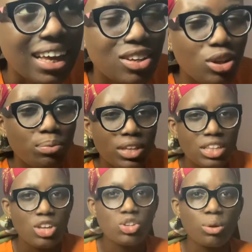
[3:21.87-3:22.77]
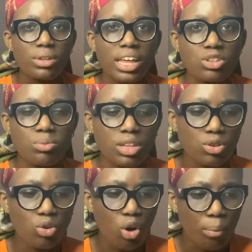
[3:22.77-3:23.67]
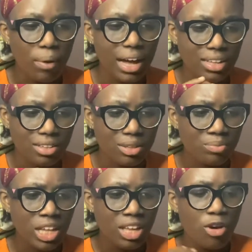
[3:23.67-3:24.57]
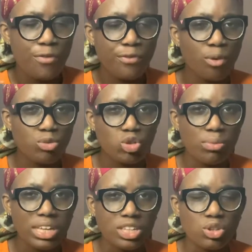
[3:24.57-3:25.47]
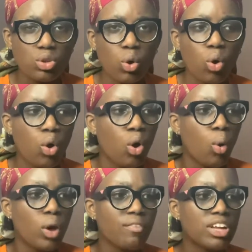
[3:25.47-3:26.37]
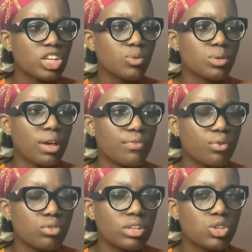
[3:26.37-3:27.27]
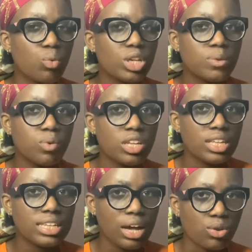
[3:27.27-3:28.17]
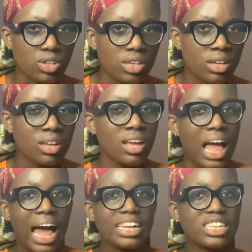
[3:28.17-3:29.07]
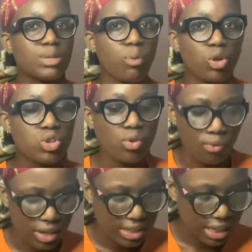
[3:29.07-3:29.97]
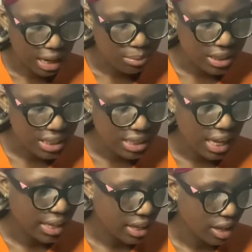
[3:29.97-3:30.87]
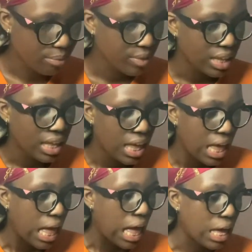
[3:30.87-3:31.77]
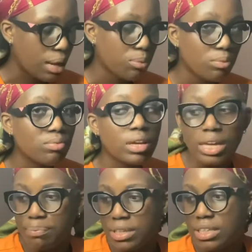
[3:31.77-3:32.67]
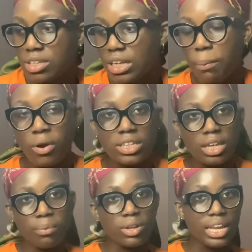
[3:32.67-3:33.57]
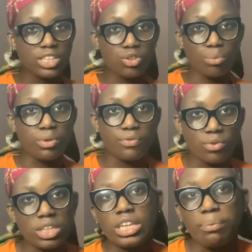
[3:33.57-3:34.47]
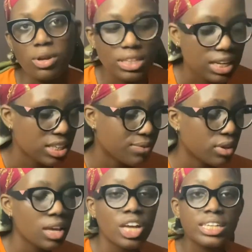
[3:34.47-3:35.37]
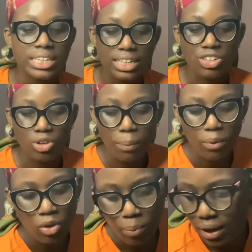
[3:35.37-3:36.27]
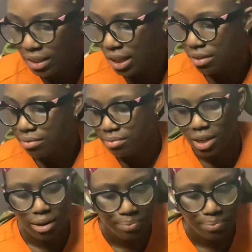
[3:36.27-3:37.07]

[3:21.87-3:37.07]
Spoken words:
something, they use something gum and foam to make it. So whenever I try to put my phone, it's always pulling it out, and it spoils so fast. And I'm seeing that here, and I'm a bit disappointed, but let's not be fully disappointed. Let's set this tripod up, and then yeah,